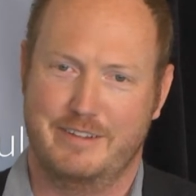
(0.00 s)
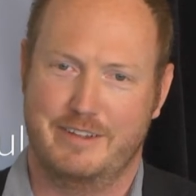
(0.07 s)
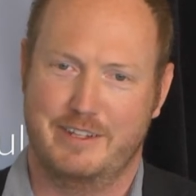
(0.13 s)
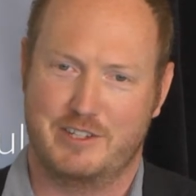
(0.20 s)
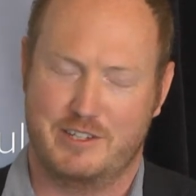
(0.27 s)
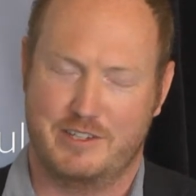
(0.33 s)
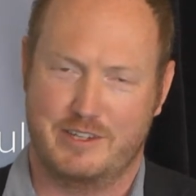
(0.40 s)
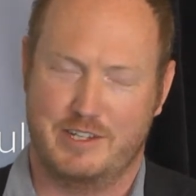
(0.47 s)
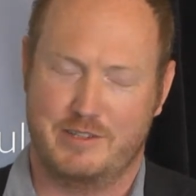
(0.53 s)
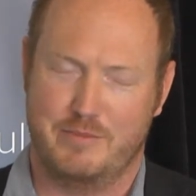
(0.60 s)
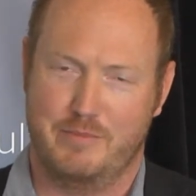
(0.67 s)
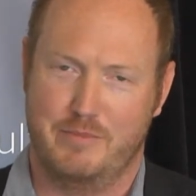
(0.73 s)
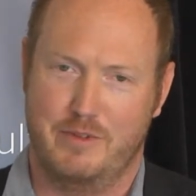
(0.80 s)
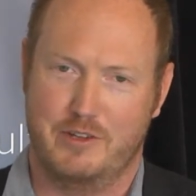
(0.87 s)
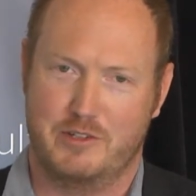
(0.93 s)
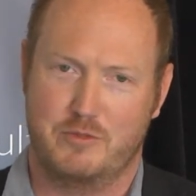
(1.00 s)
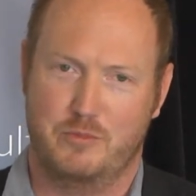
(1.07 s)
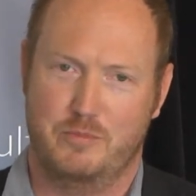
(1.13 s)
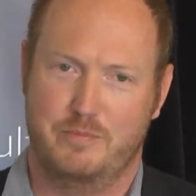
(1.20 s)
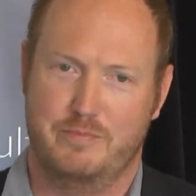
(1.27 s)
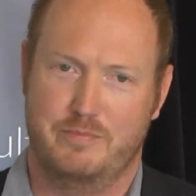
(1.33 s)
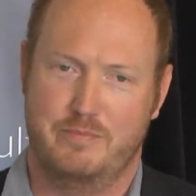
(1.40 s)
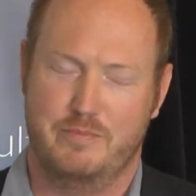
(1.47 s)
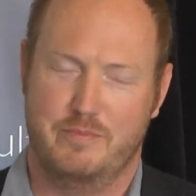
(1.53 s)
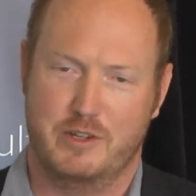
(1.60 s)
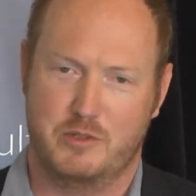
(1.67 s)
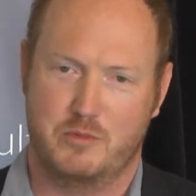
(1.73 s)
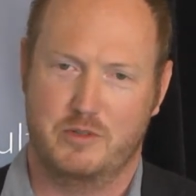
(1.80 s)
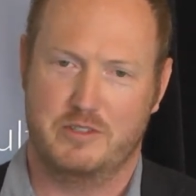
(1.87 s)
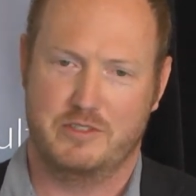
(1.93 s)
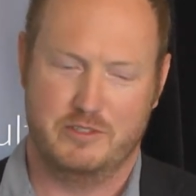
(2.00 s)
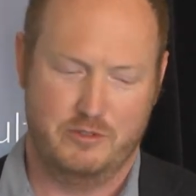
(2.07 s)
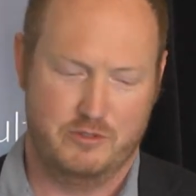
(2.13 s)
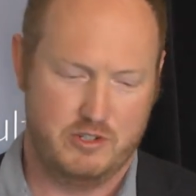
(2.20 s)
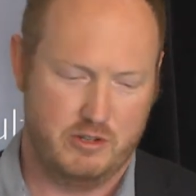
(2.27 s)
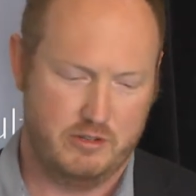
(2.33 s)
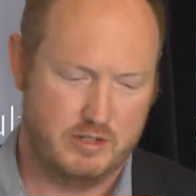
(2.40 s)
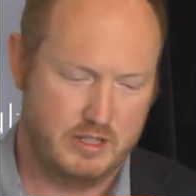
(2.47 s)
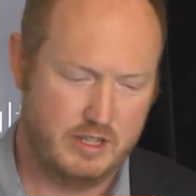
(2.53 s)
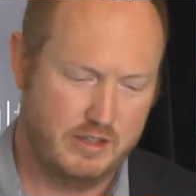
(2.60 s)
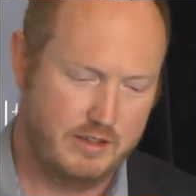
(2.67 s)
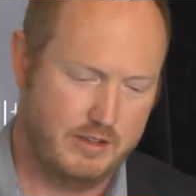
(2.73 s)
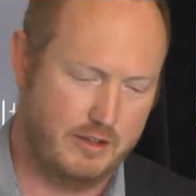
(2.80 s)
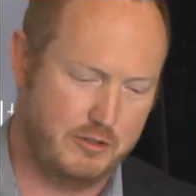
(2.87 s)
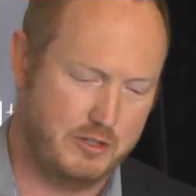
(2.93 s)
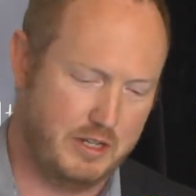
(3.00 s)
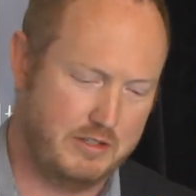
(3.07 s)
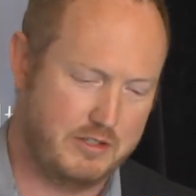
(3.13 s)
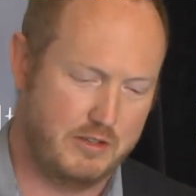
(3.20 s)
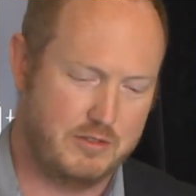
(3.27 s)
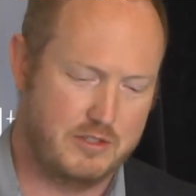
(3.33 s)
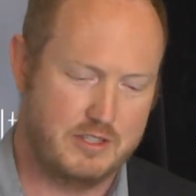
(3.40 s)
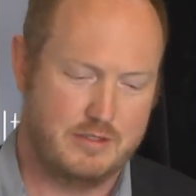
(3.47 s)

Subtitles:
It's much worse than your joke. Okay, so